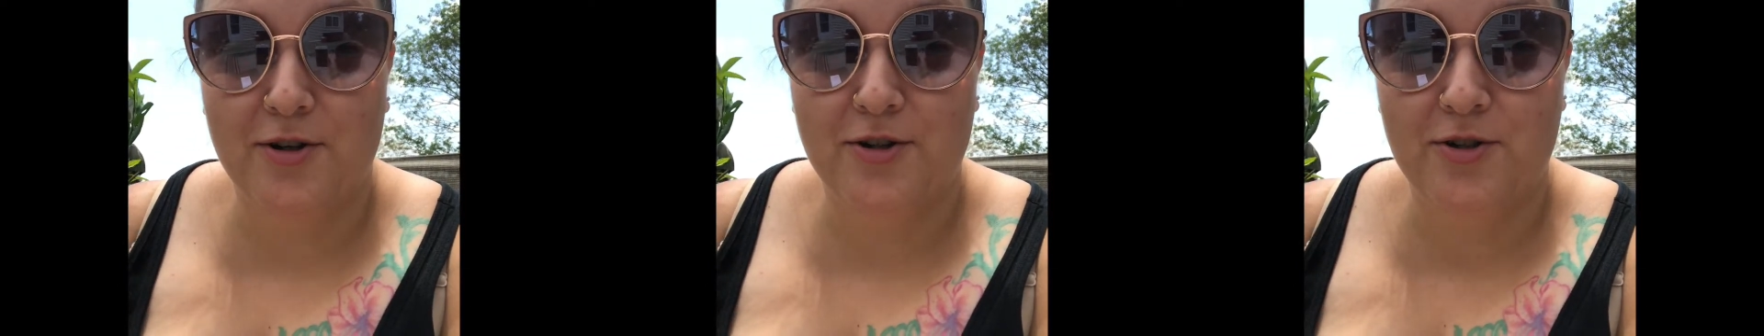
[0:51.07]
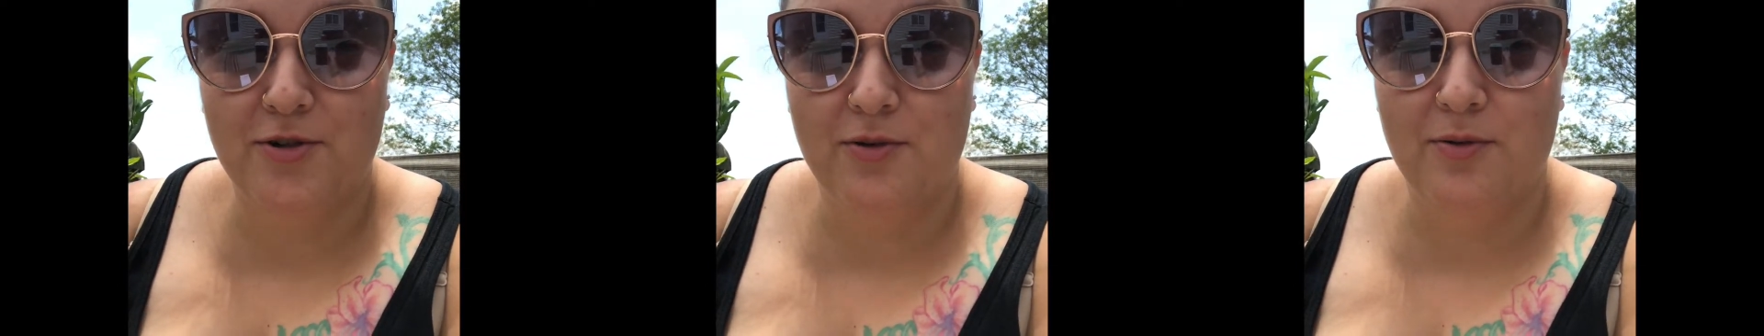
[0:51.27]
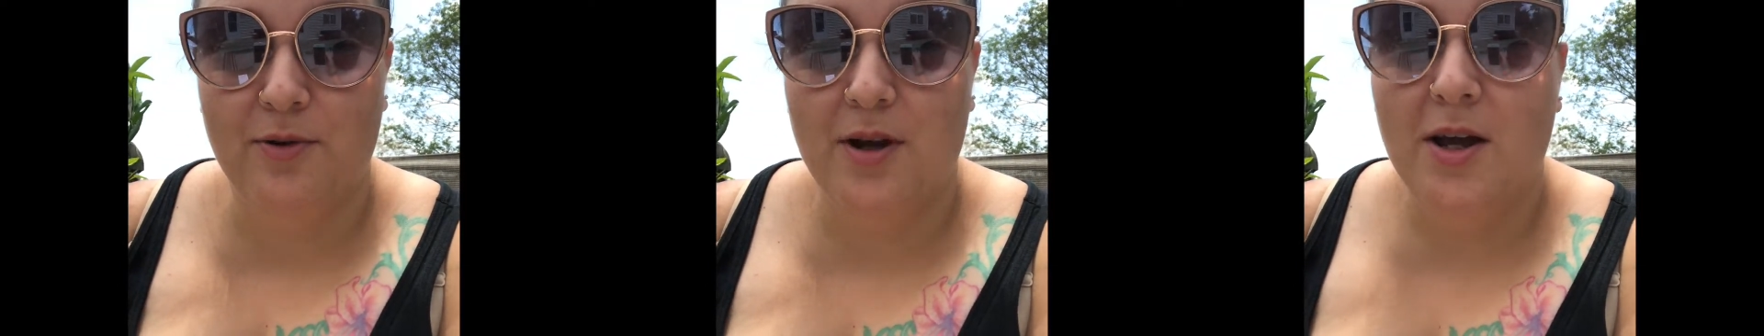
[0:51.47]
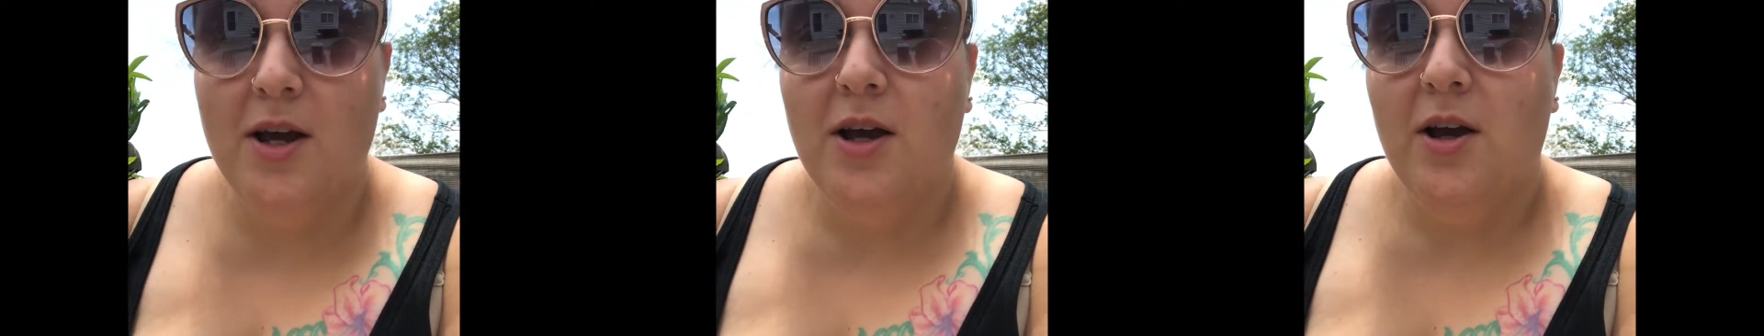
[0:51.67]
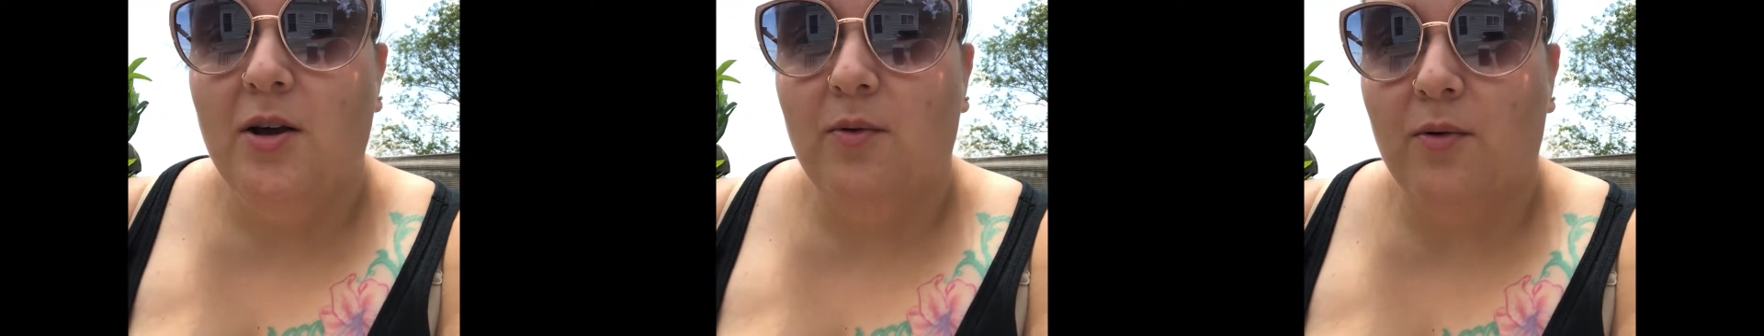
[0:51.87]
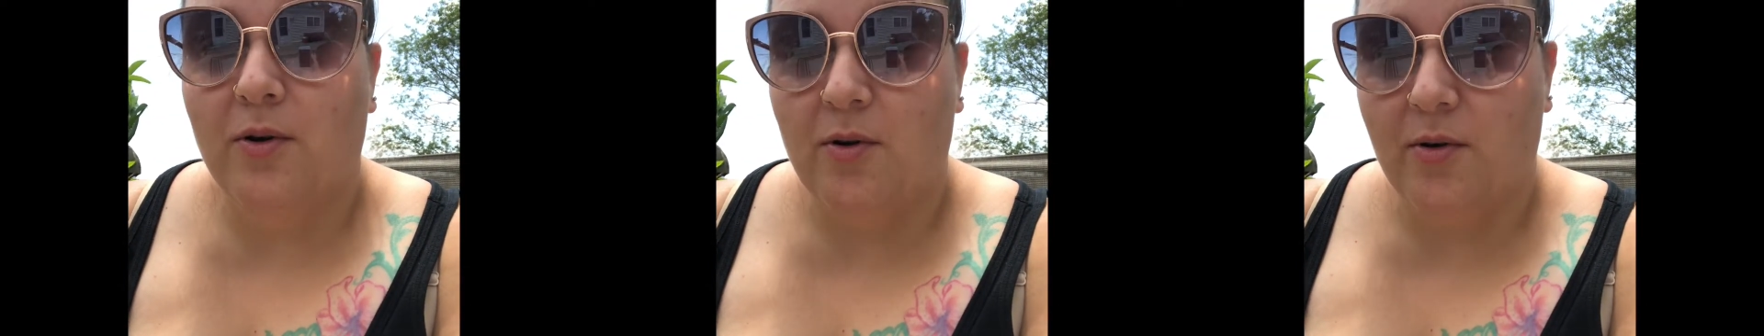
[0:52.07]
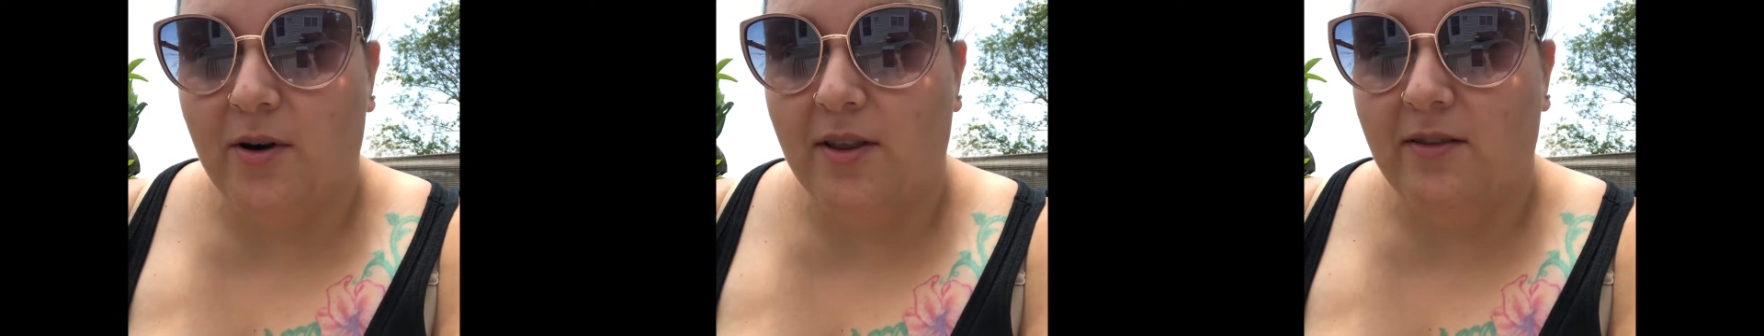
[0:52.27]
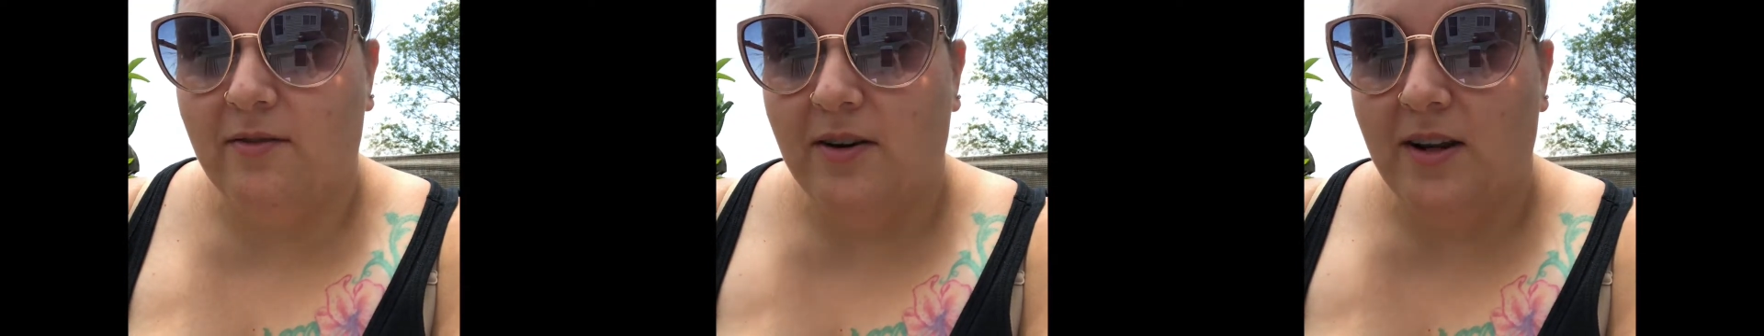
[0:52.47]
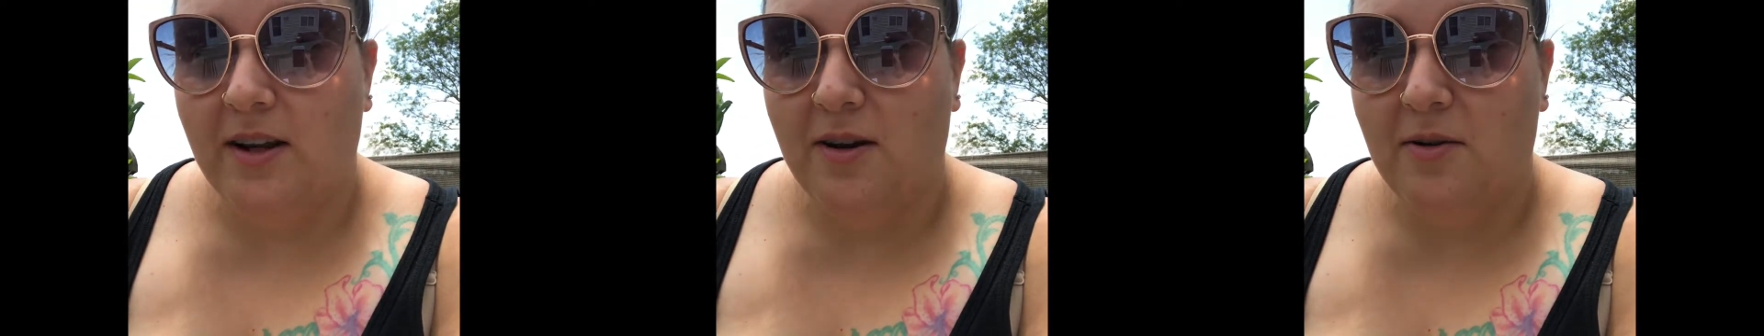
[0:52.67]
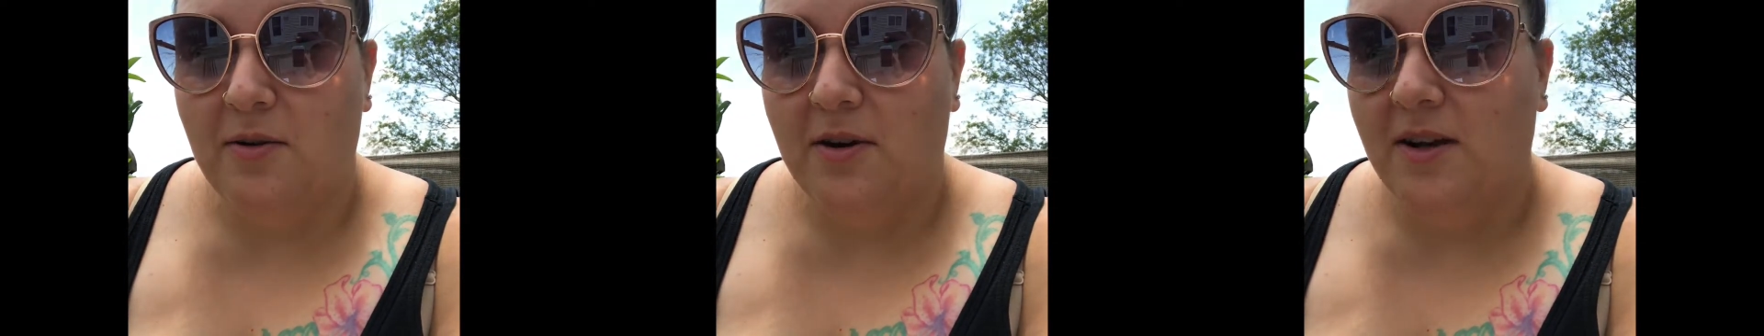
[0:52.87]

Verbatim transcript: to recording the video